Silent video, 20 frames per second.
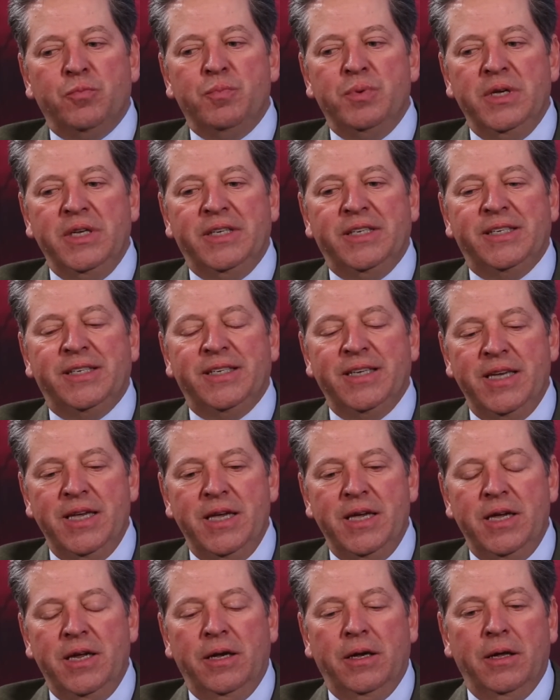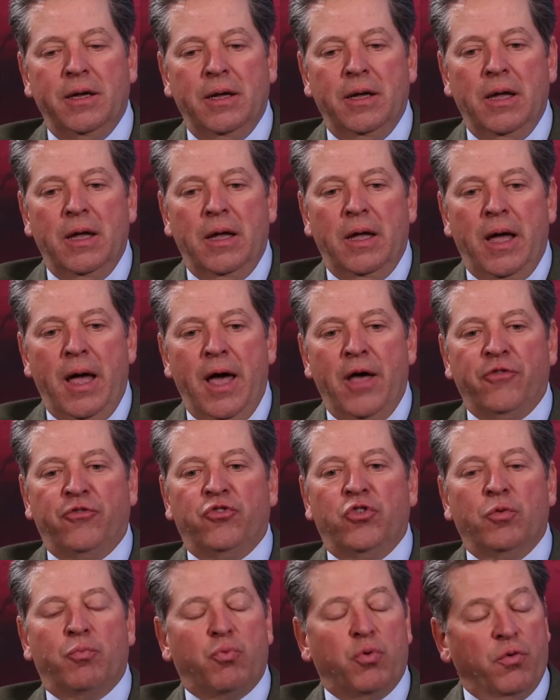be seen
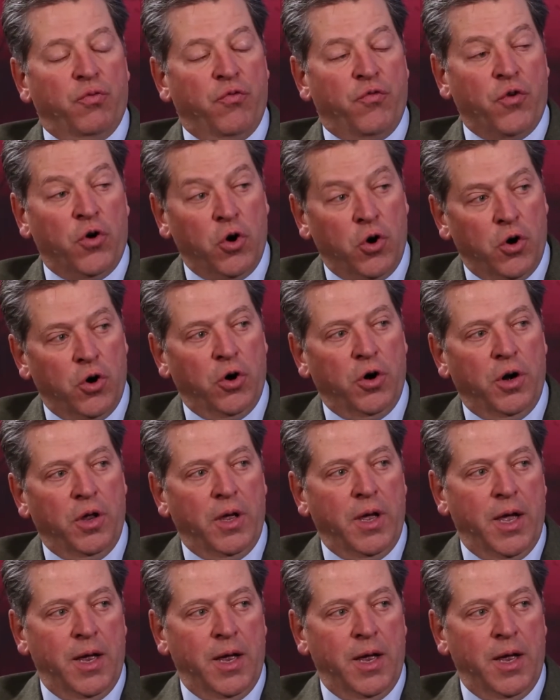as the preferred